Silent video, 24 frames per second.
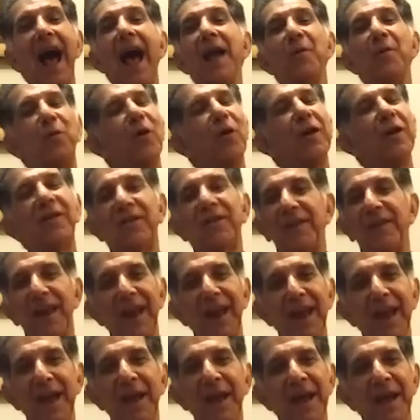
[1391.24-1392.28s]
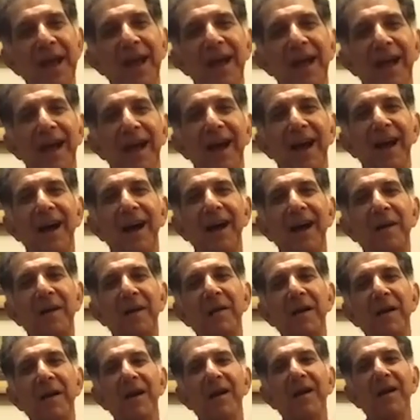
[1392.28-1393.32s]
I would say uh,
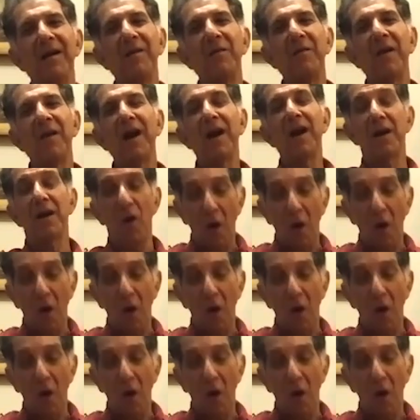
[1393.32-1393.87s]
an